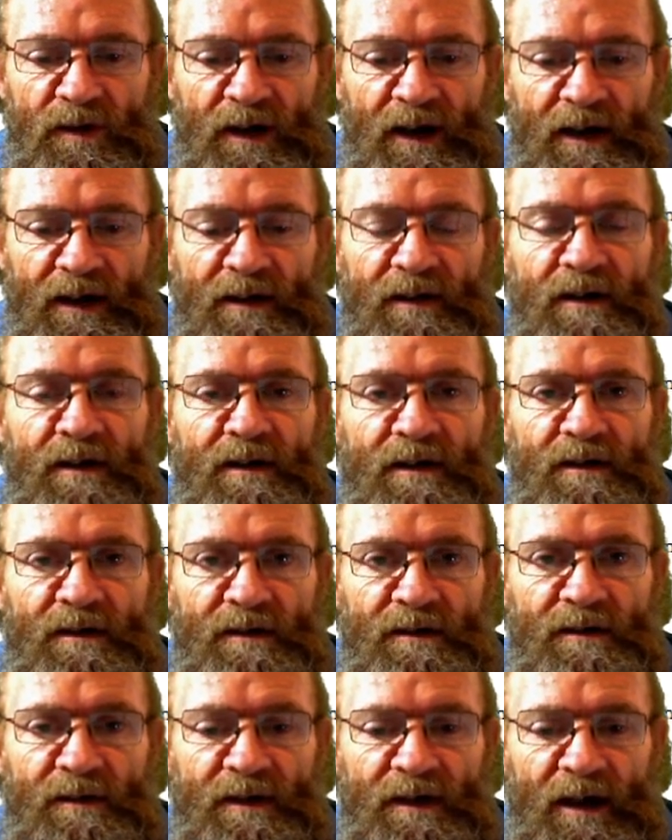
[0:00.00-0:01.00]
can
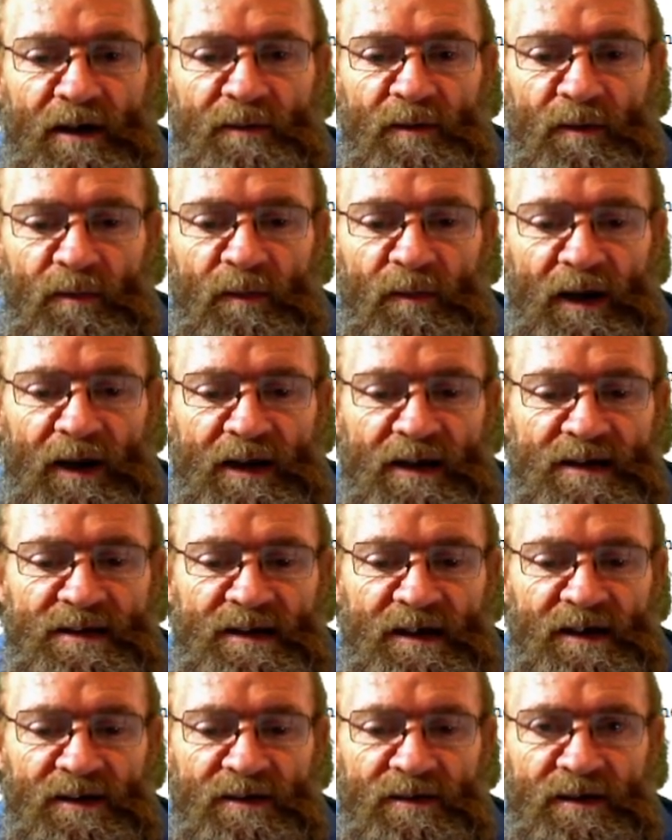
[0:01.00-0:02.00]
come and play
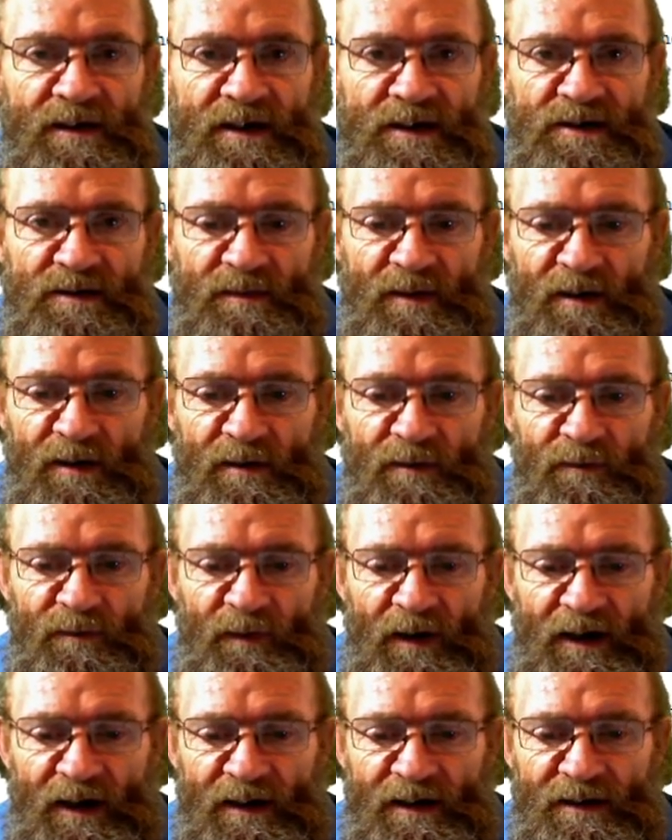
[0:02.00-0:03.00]
inside your XML
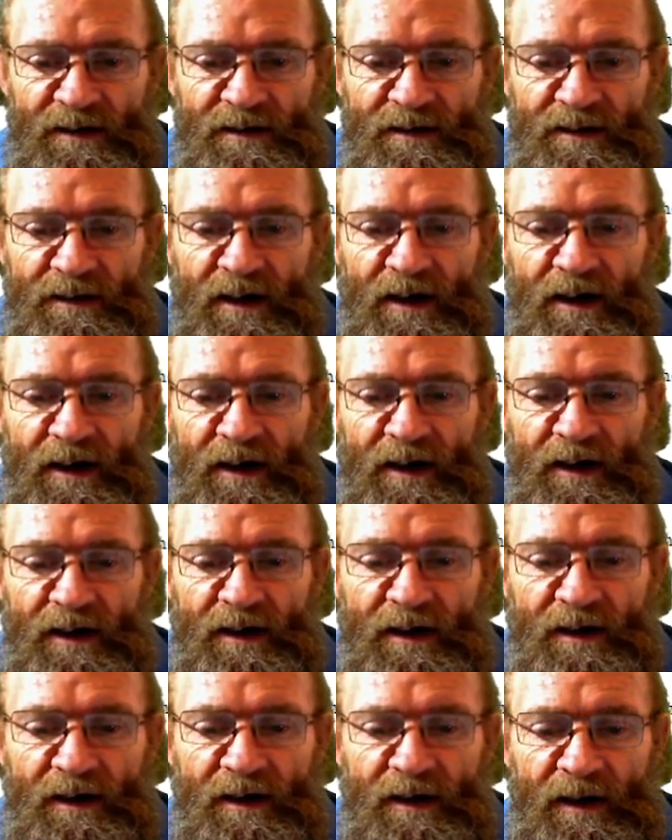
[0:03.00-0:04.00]
file
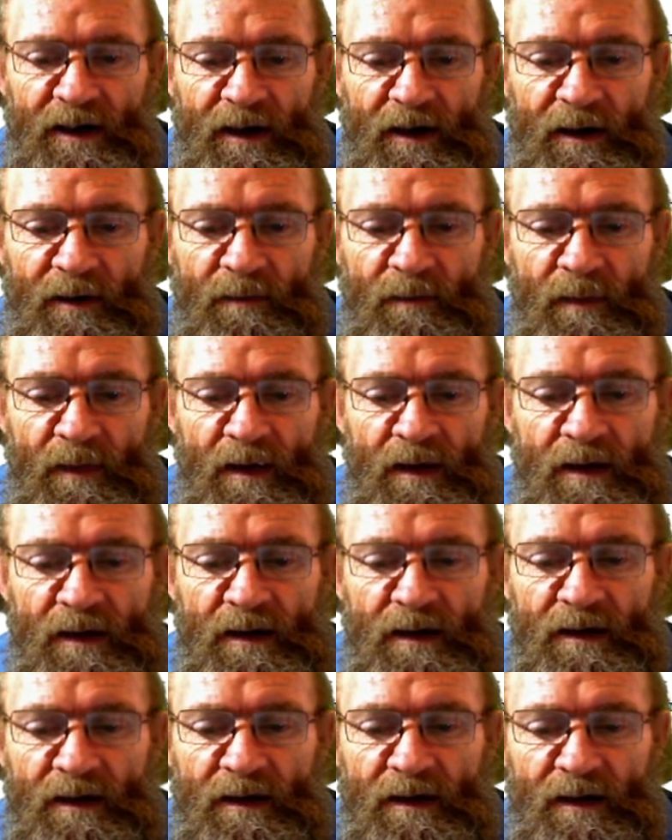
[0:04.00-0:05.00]
and
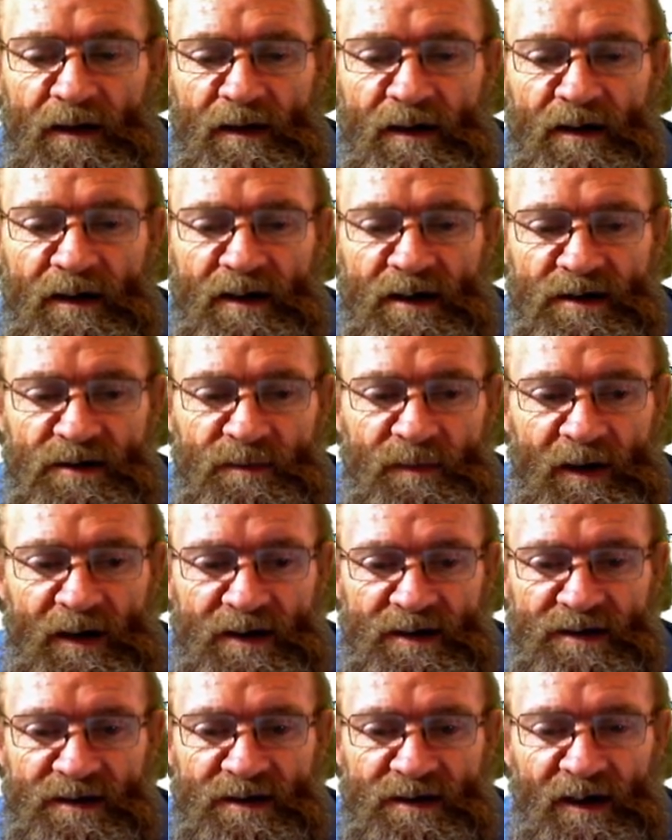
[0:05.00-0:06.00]

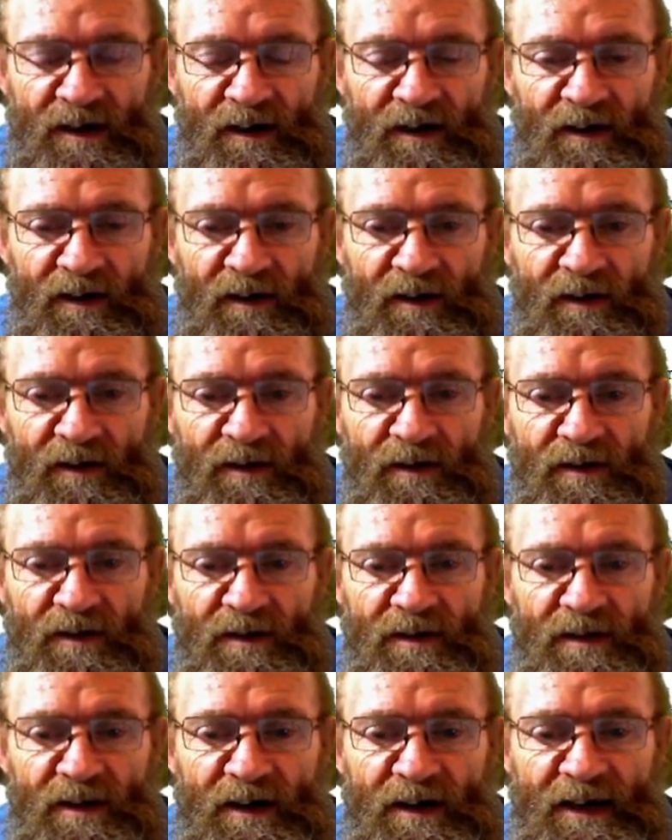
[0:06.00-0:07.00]
express
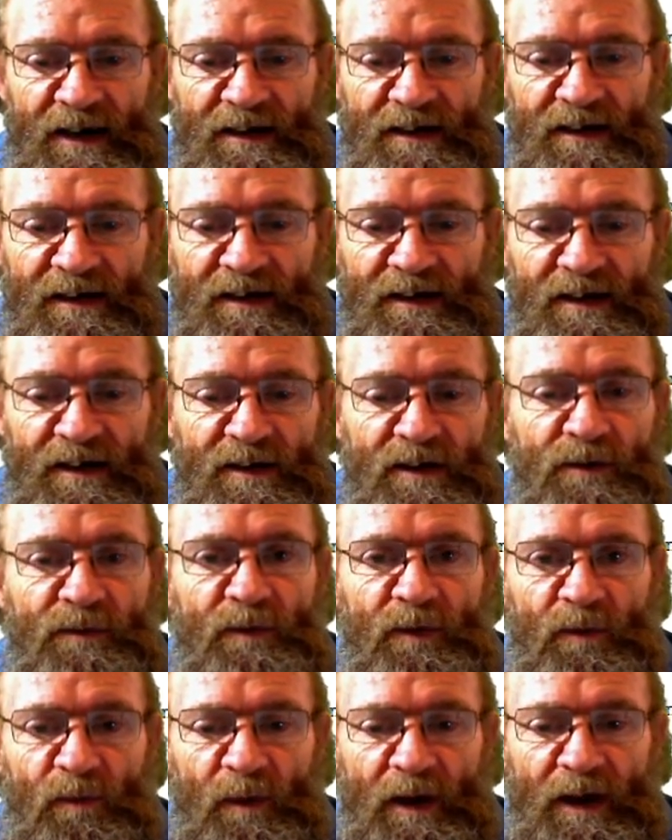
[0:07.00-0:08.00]
the data in a
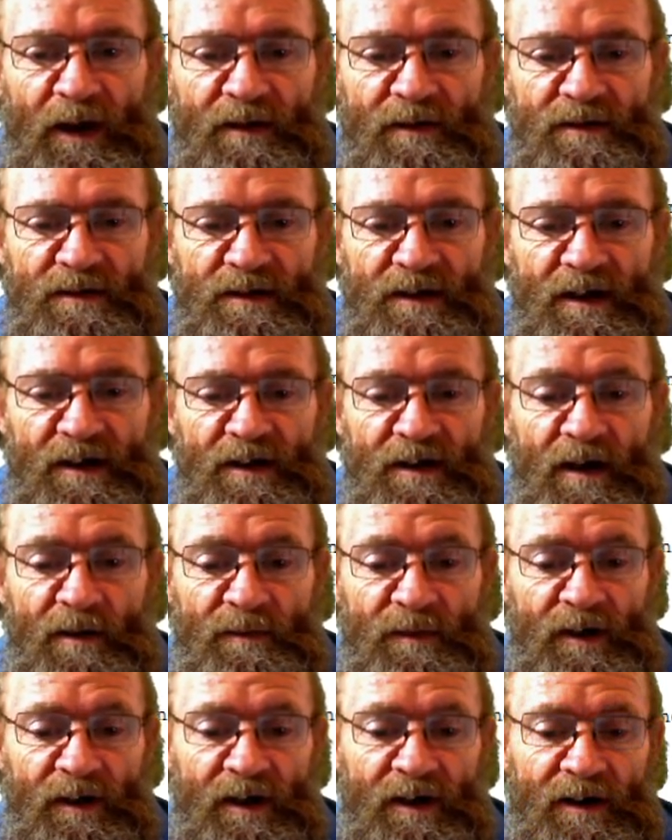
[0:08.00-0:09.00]
different way.
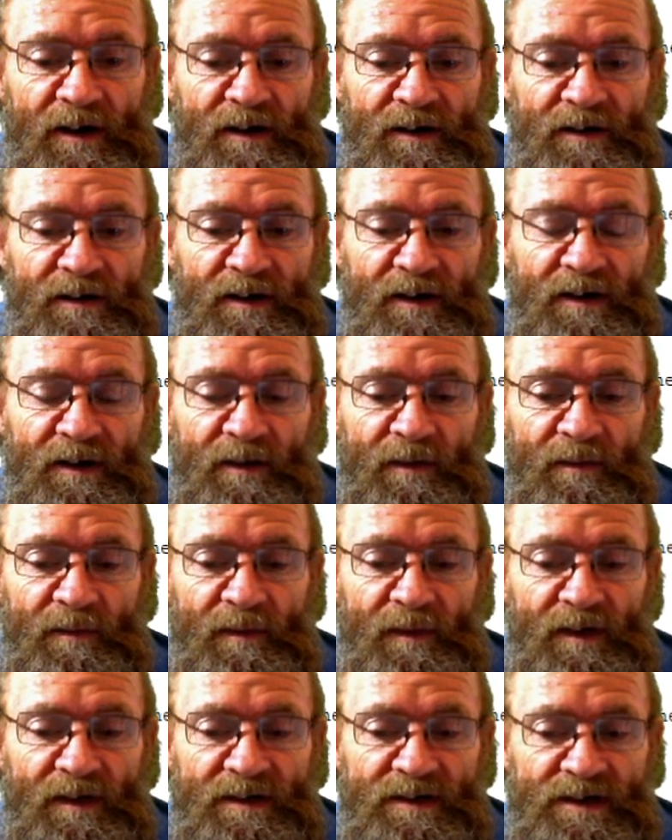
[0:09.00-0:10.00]
I'm gonna
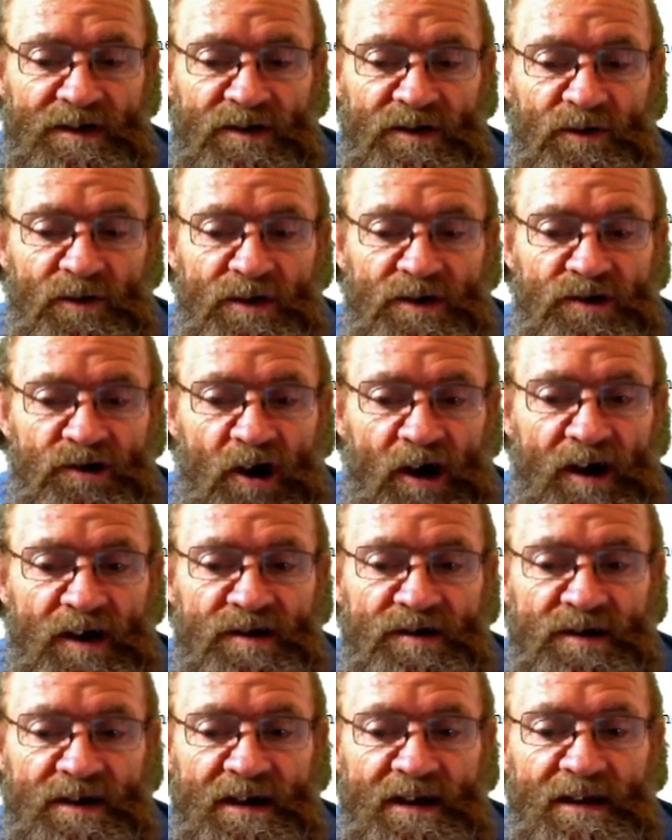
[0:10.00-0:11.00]
just do a
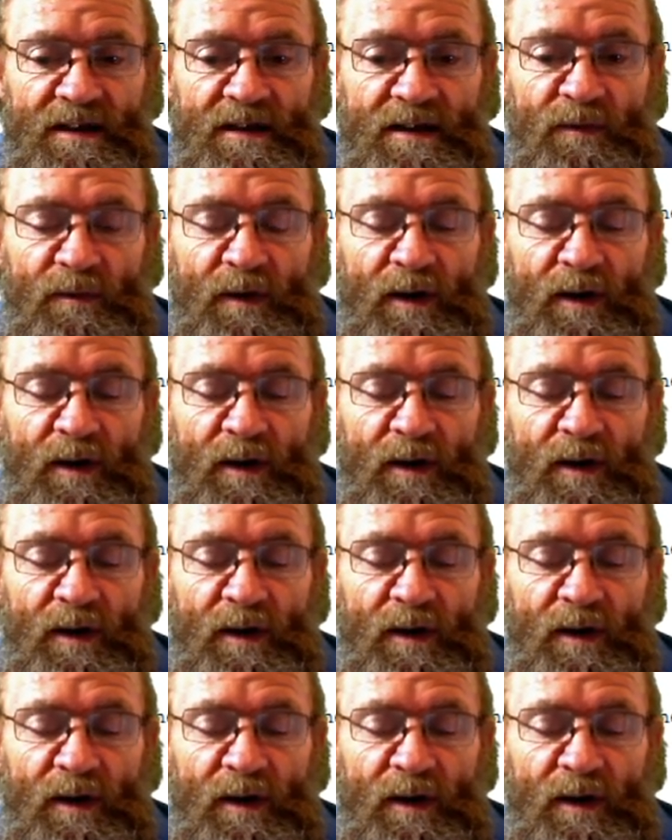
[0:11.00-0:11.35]
change in the